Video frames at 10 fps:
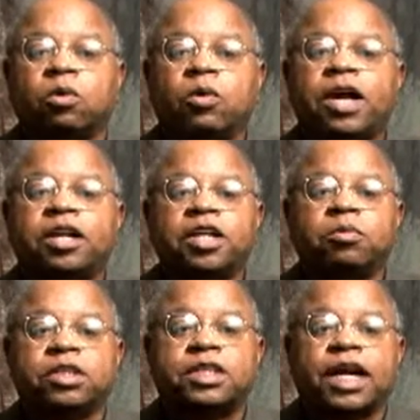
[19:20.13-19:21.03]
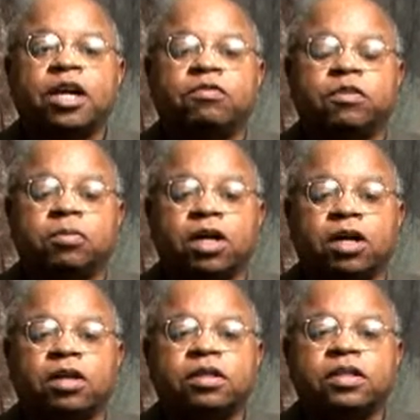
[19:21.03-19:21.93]
While he retired from
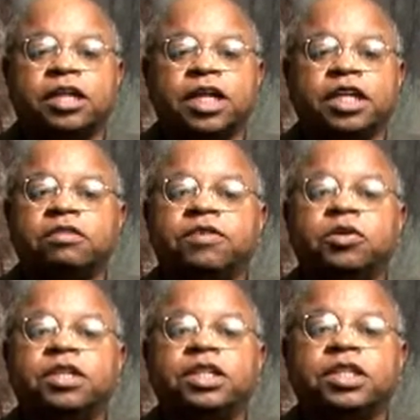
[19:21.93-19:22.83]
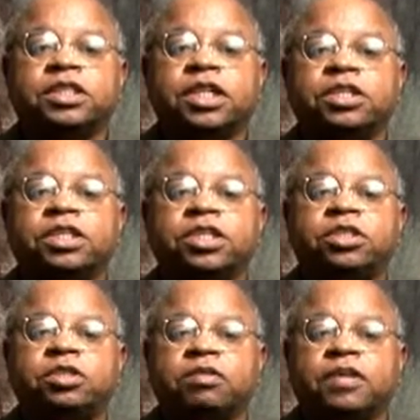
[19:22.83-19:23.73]
law, he devoted his
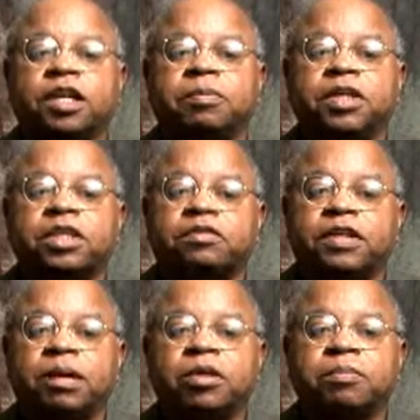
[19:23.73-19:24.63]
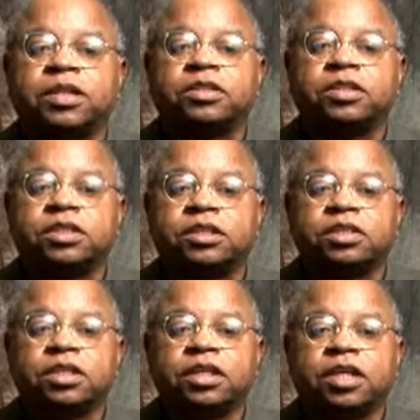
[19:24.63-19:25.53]
energies to developing his family
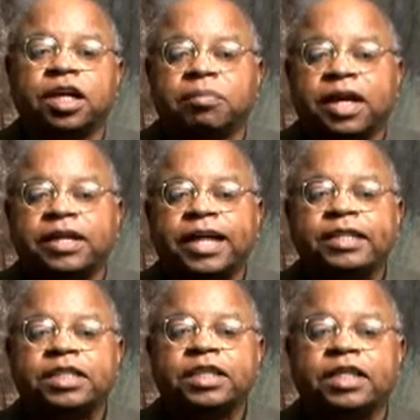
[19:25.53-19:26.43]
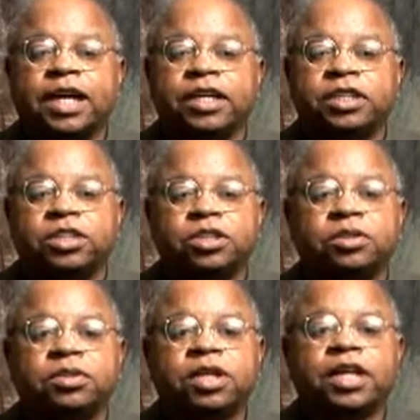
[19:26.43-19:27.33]
businesses, and by
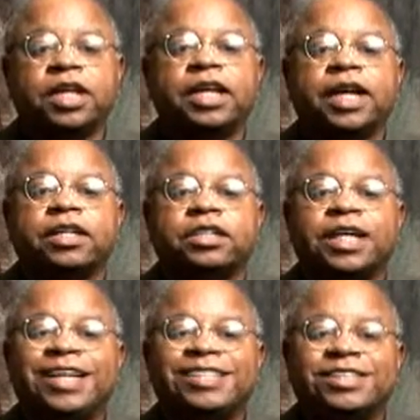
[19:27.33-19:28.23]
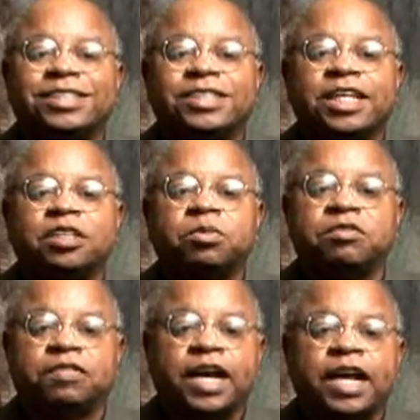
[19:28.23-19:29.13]
1992, he had attained success
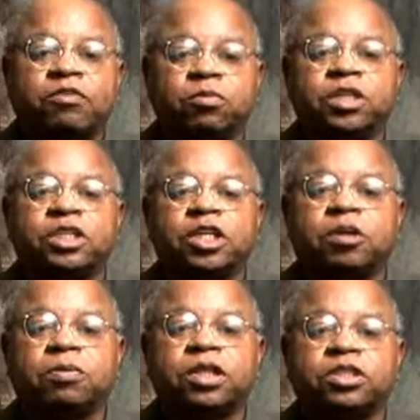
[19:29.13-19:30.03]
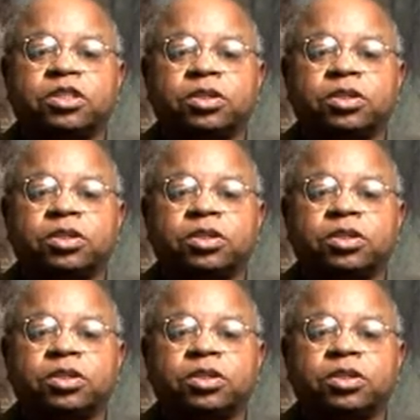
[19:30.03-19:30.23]
with five retail plus